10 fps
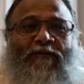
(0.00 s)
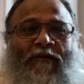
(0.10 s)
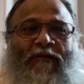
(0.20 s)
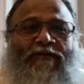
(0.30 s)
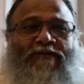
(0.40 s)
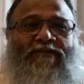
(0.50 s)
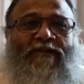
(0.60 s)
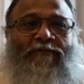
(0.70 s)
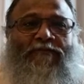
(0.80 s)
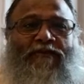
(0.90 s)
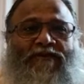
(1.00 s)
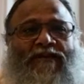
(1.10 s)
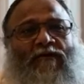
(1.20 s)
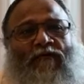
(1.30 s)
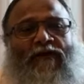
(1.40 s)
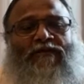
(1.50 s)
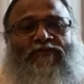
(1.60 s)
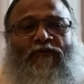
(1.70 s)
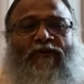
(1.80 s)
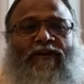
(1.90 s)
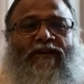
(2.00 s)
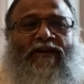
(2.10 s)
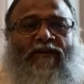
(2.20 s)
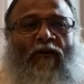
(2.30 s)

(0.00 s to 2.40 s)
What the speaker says: All the scriptures are words only.